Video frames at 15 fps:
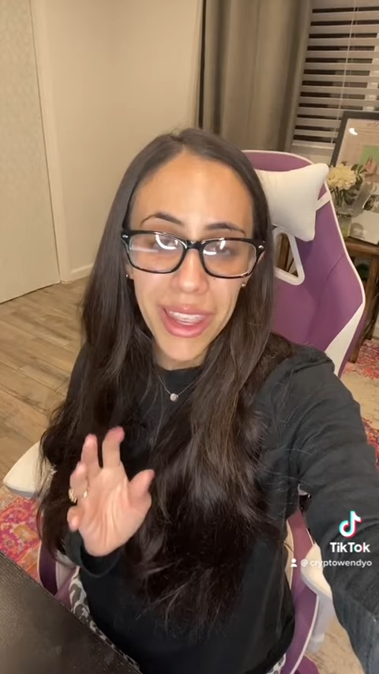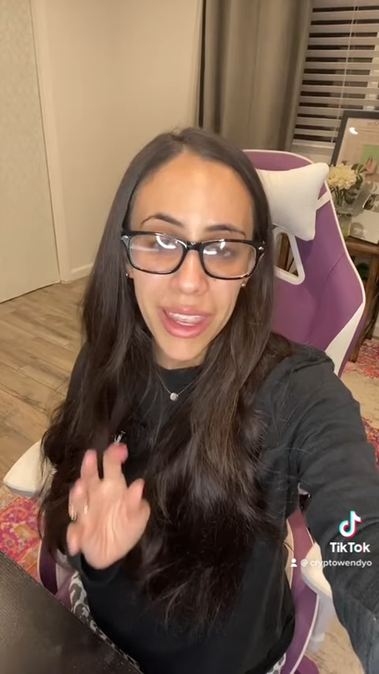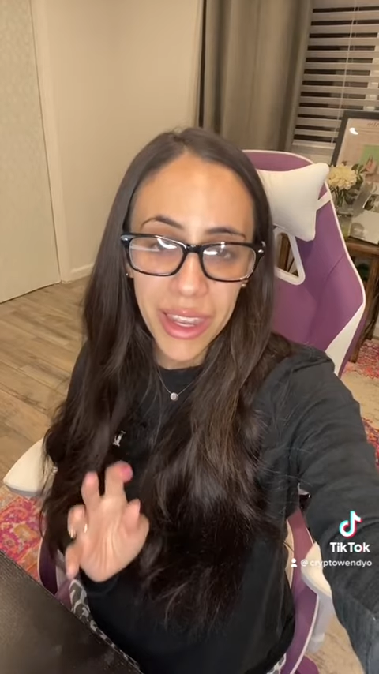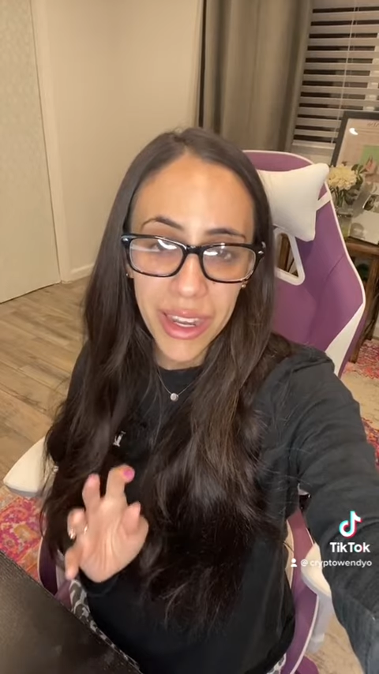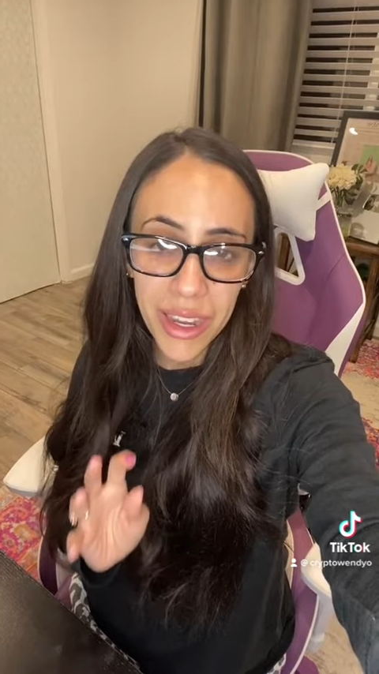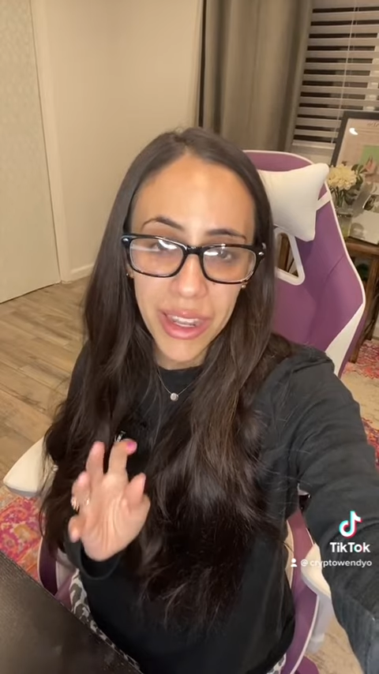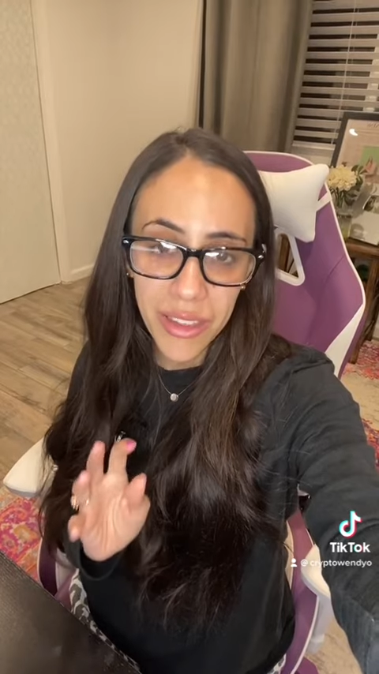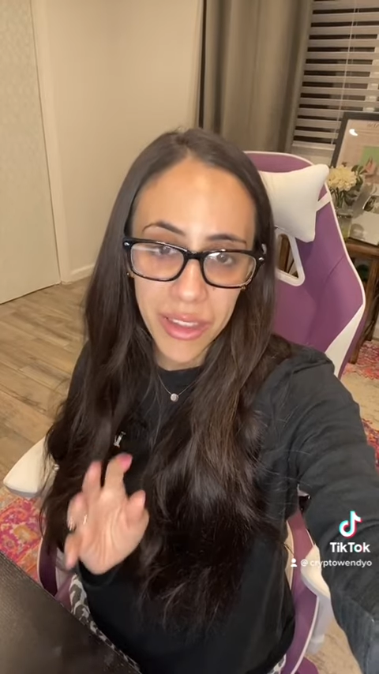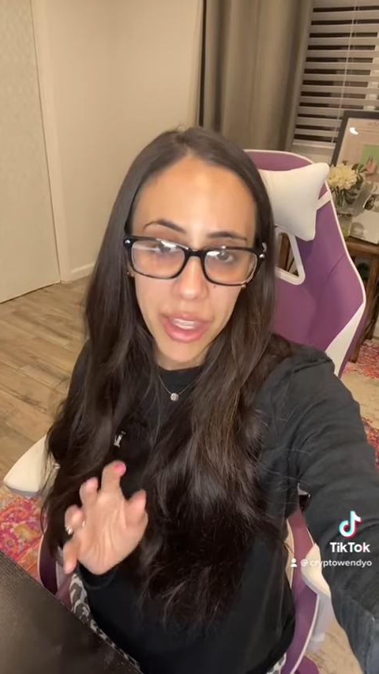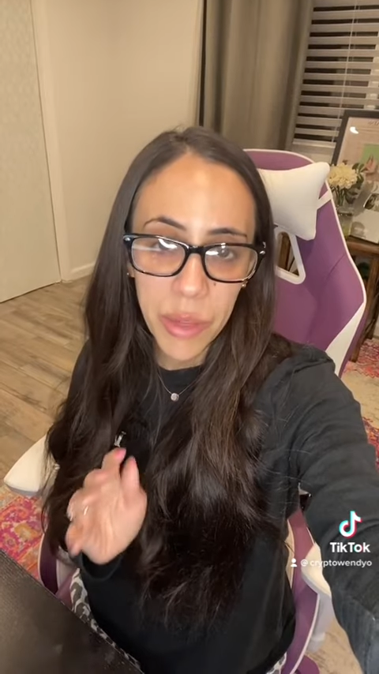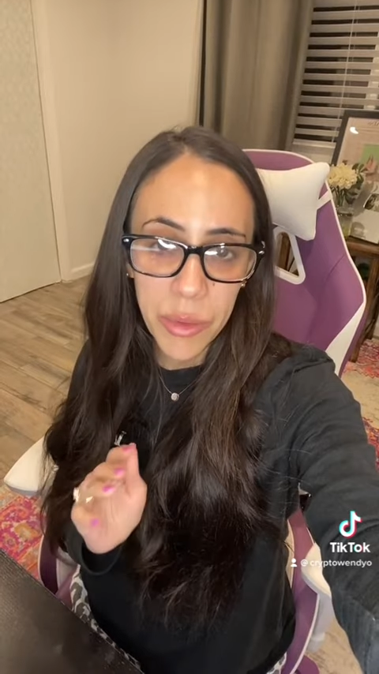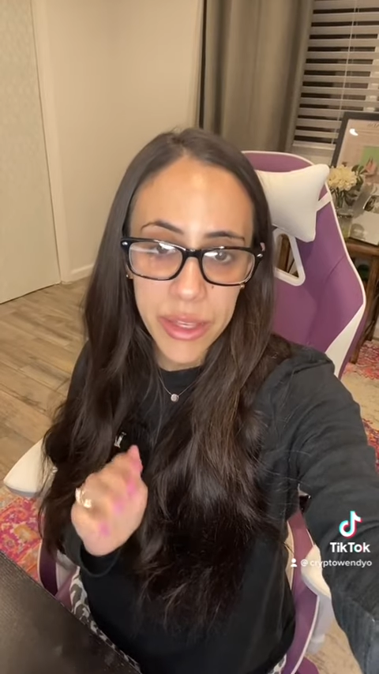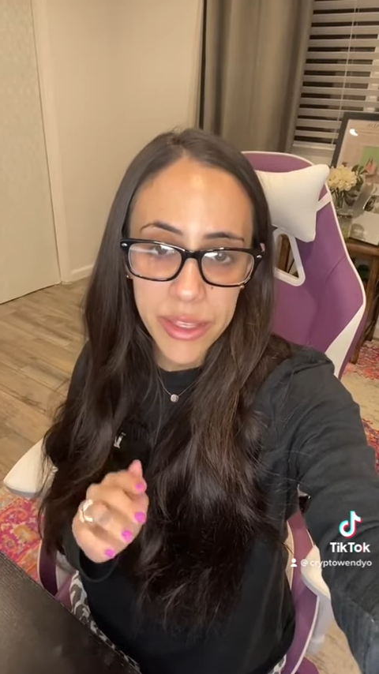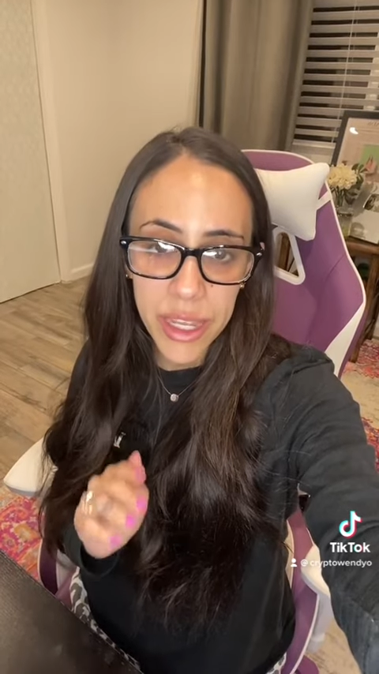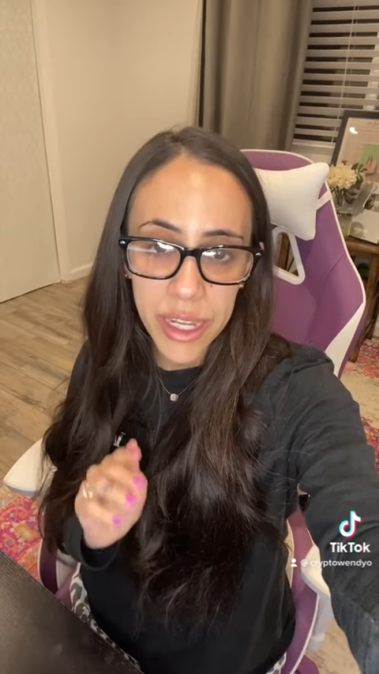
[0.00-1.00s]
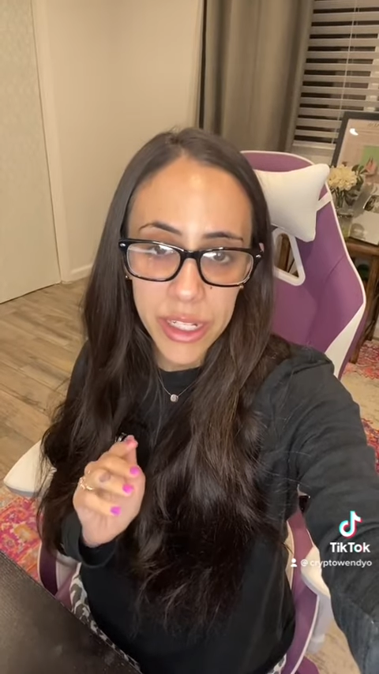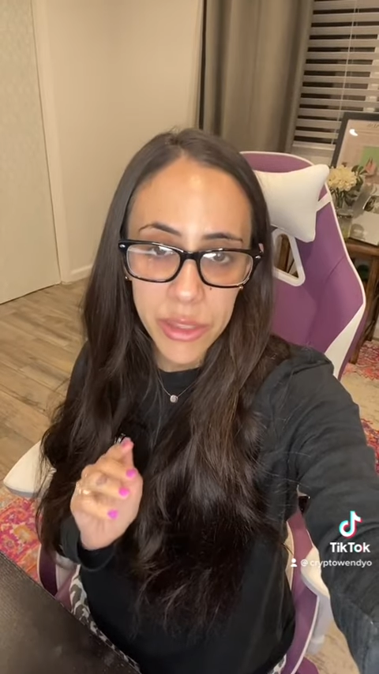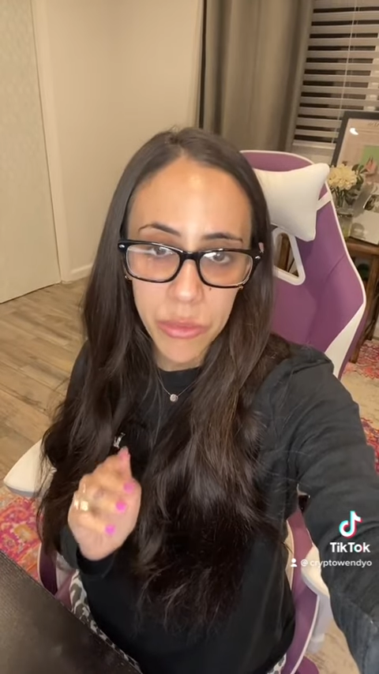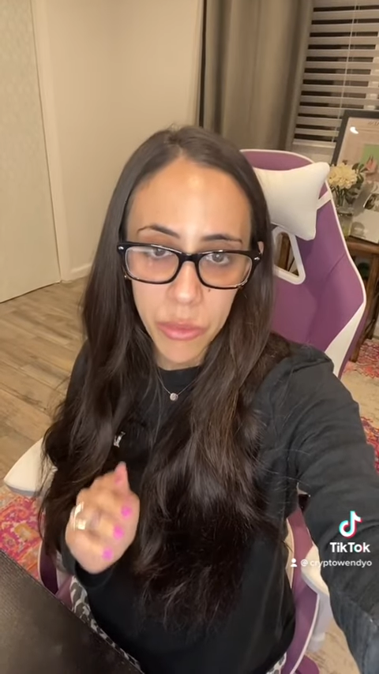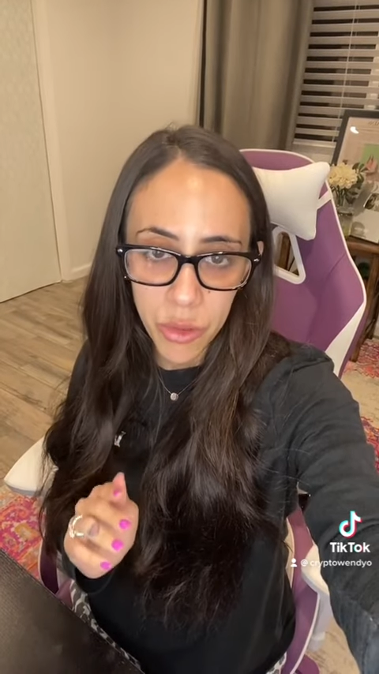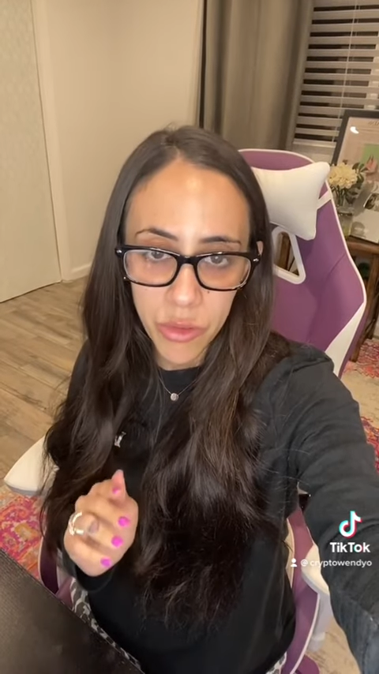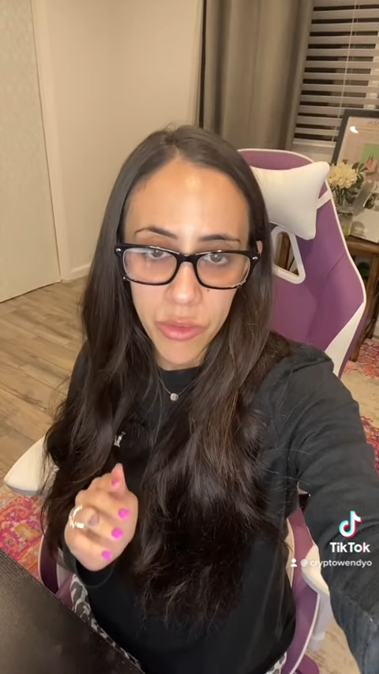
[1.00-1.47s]
anything besides
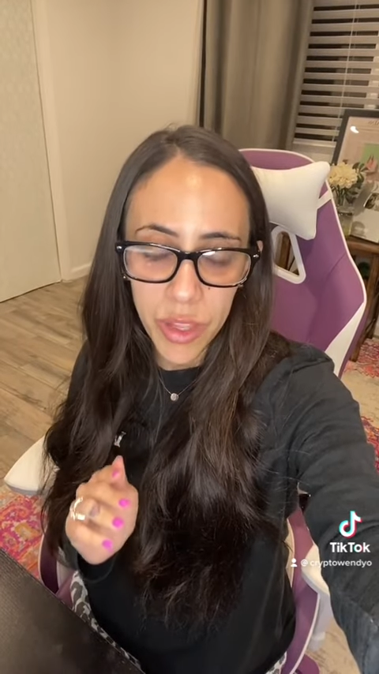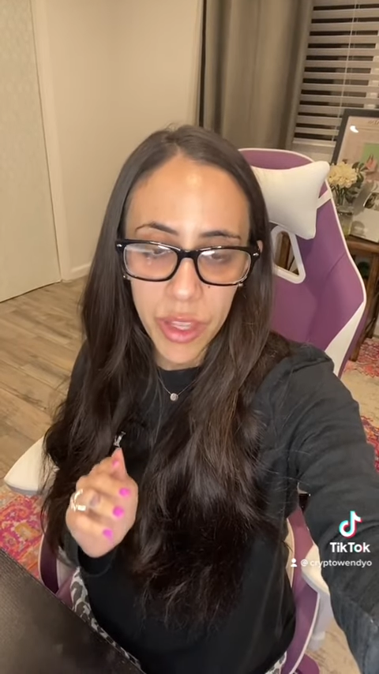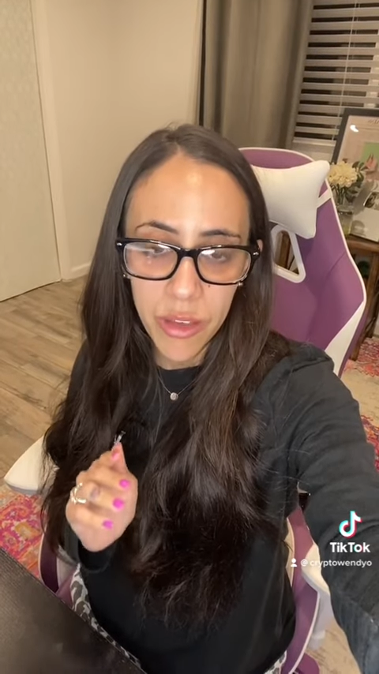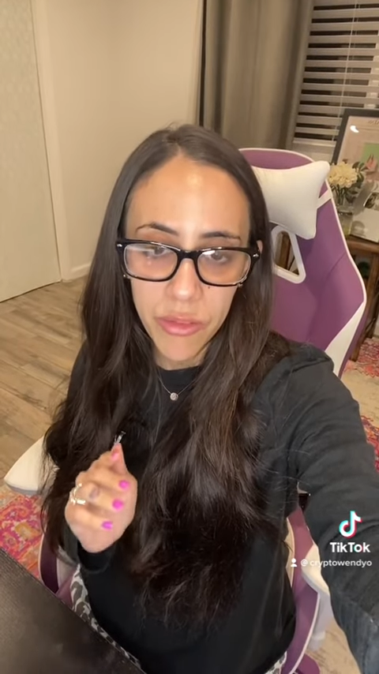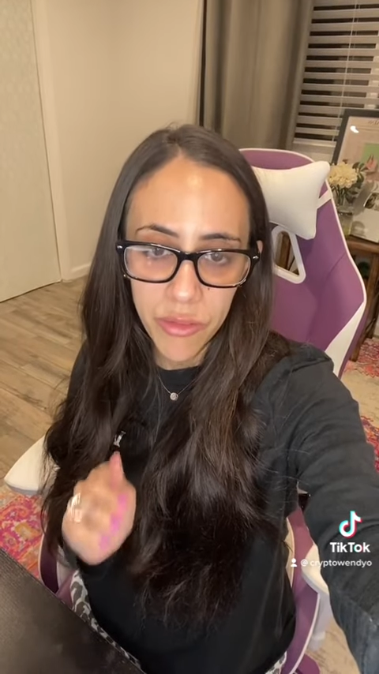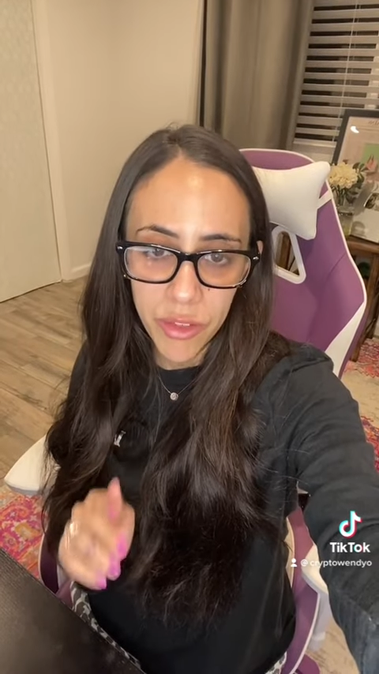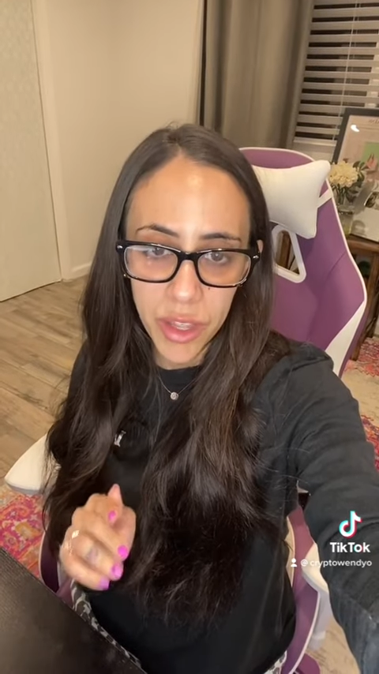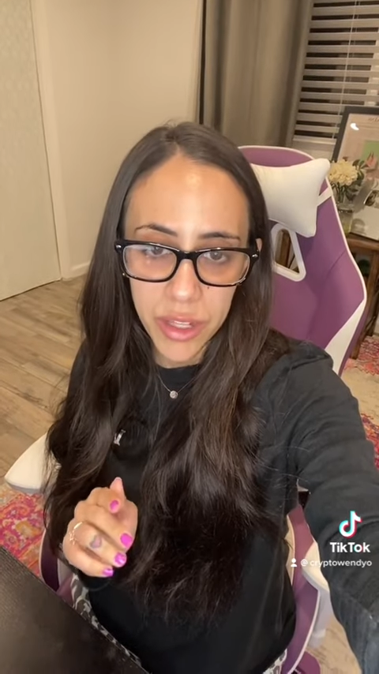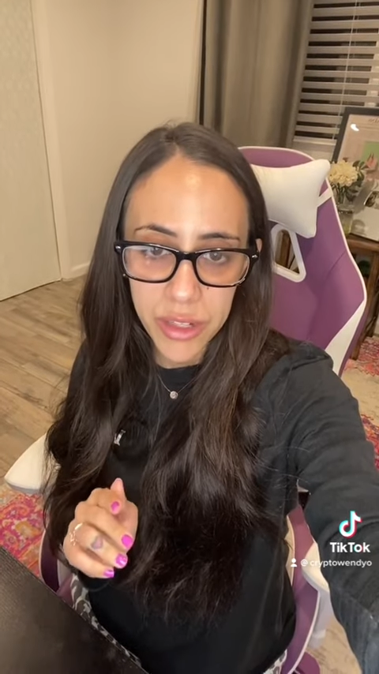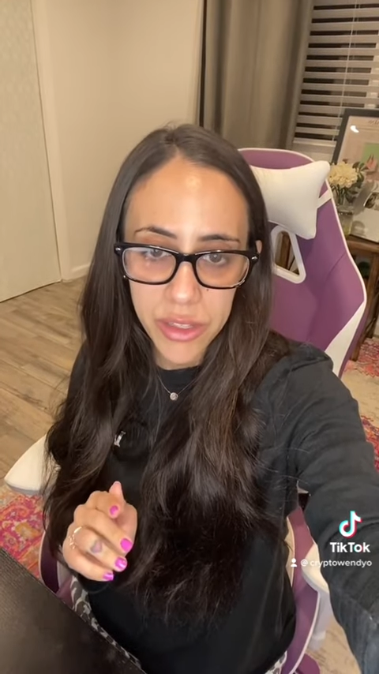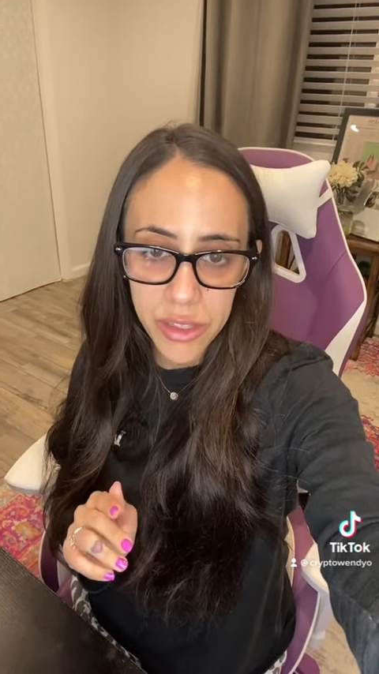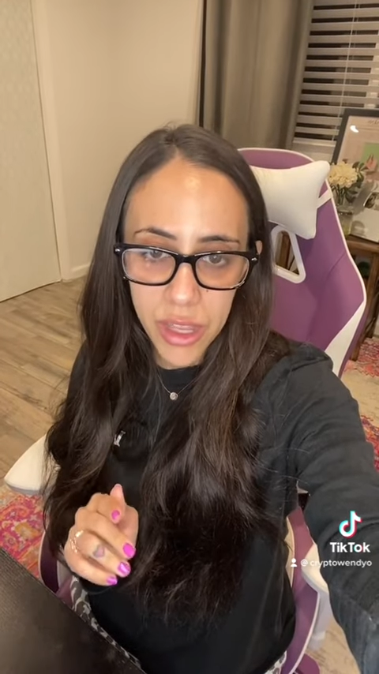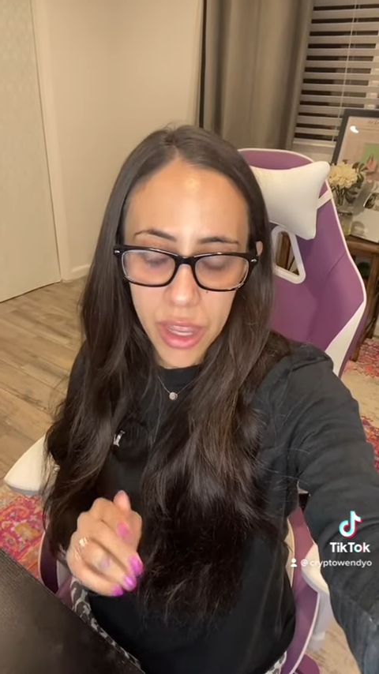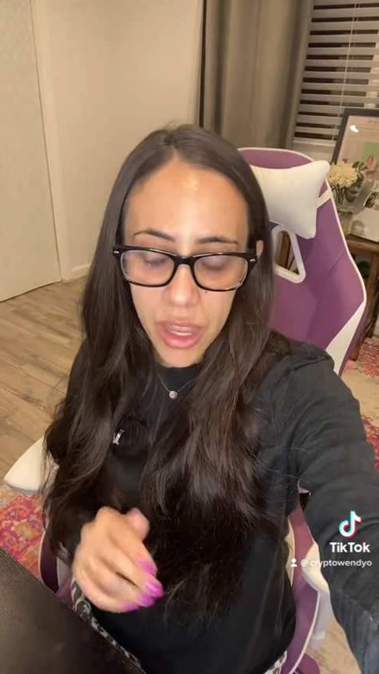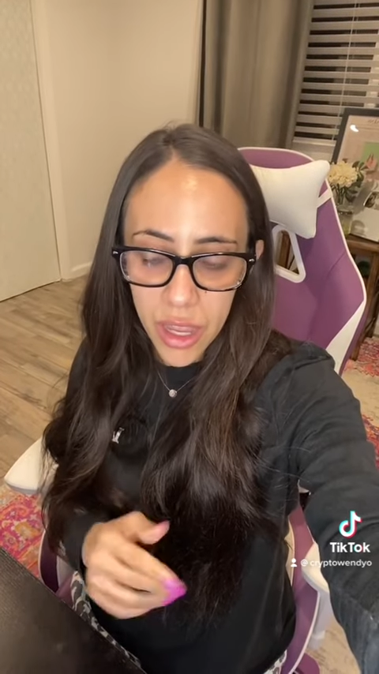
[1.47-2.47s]
moving funds.